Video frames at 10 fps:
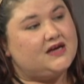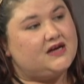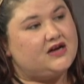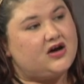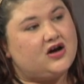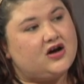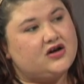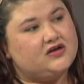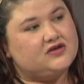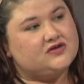in
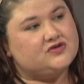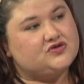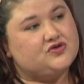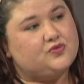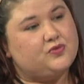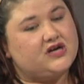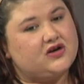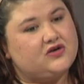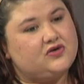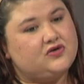art, so
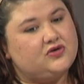we're